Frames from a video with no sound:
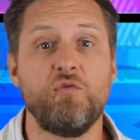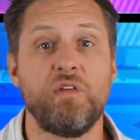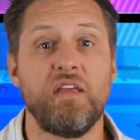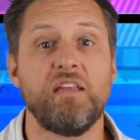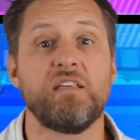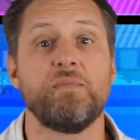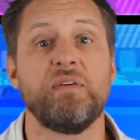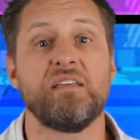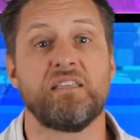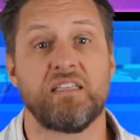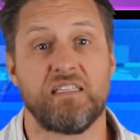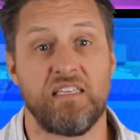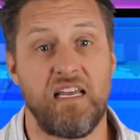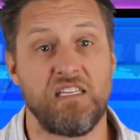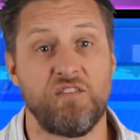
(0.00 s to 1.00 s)
you need to be
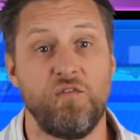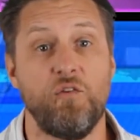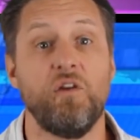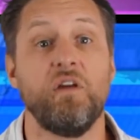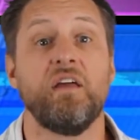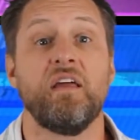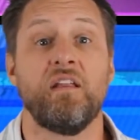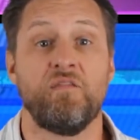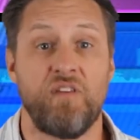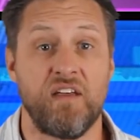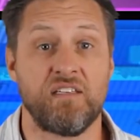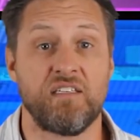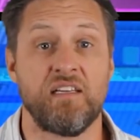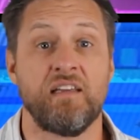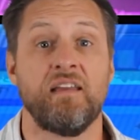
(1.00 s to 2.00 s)
successful
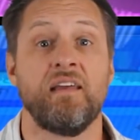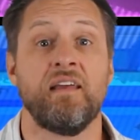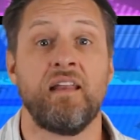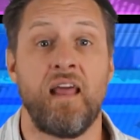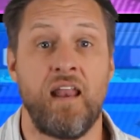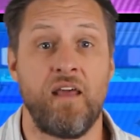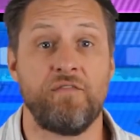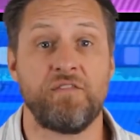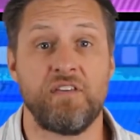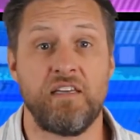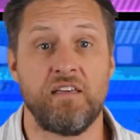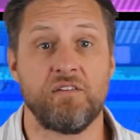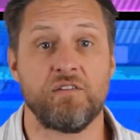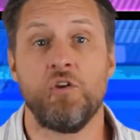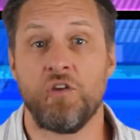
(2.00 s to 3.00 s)
investing in
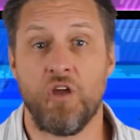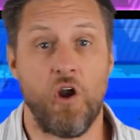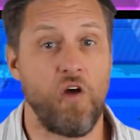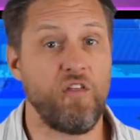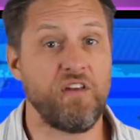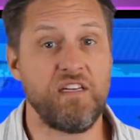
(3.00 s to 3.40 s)
NFTs. You can get all the